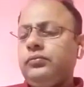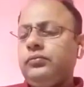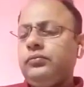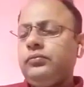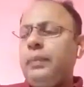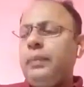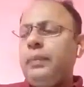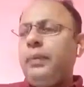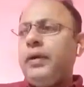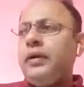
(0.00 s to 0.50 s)

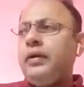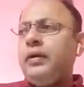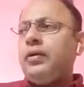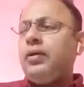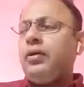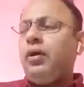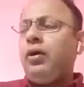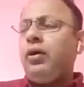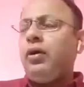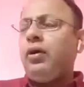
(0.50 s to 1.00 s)
Japan
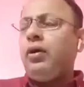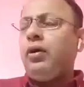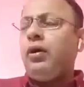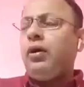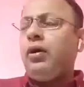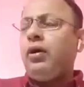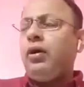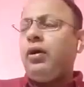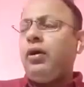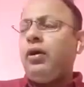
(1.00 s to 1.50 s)
government
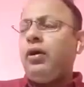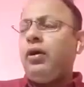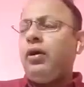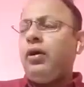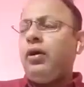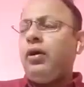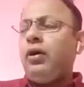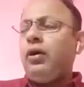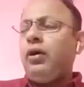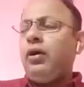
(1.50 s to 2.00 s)
started
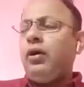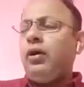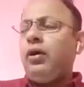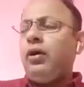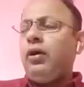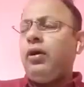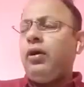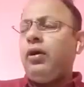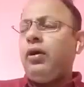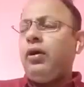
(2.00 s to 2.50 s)
to
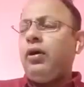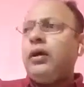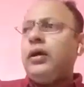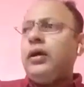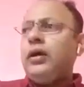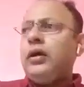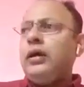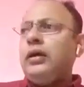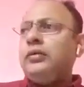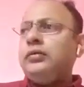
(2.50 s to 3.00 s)

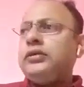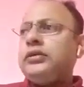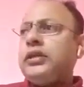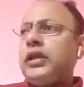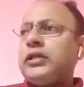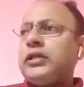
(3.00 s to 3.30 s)
just